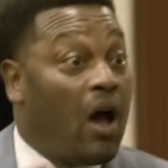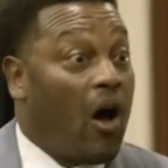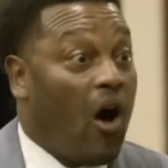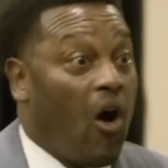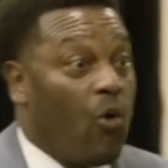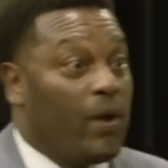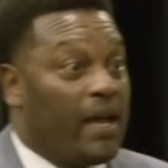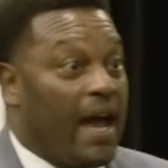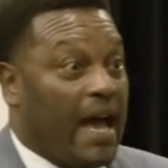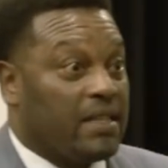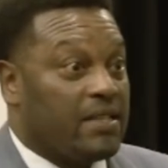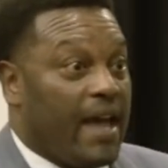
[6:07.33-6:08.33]
All we
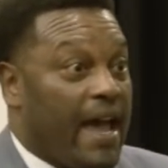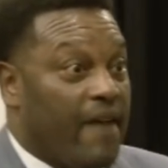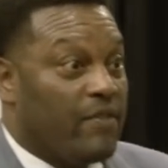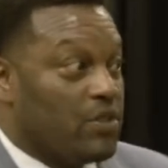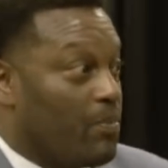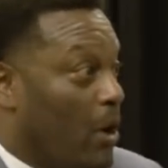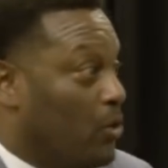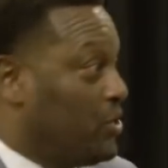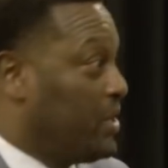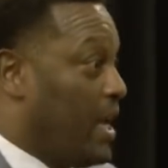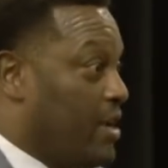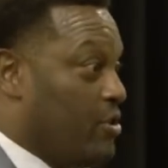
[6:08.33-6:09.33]
got to have is emotion
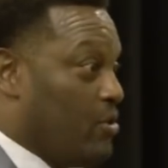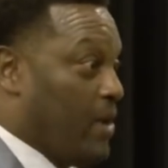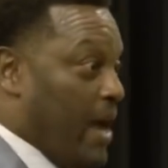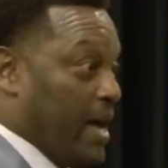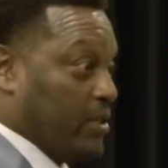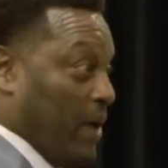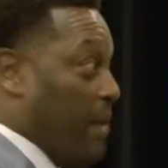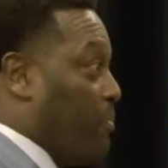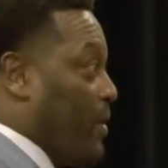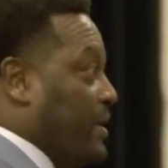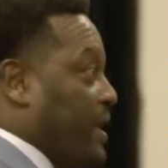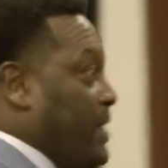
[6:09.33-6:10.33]
out of you guys, right?
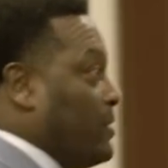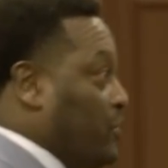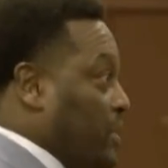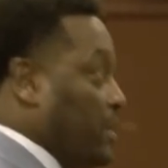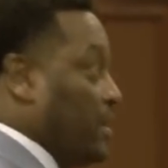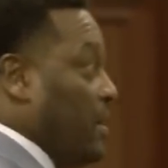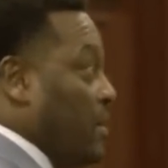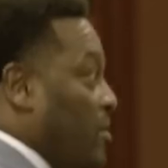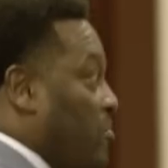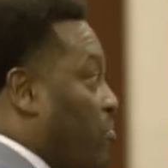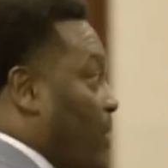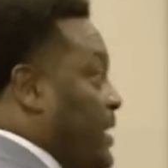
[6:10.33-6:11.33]
Bring the energy.
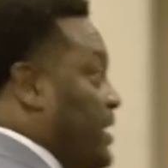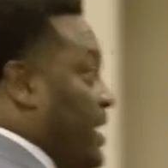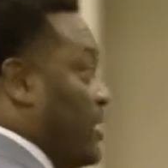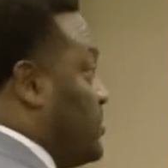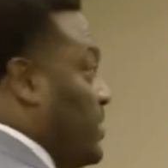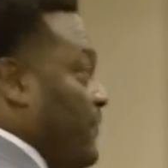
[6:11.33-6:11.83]
Bring the energy.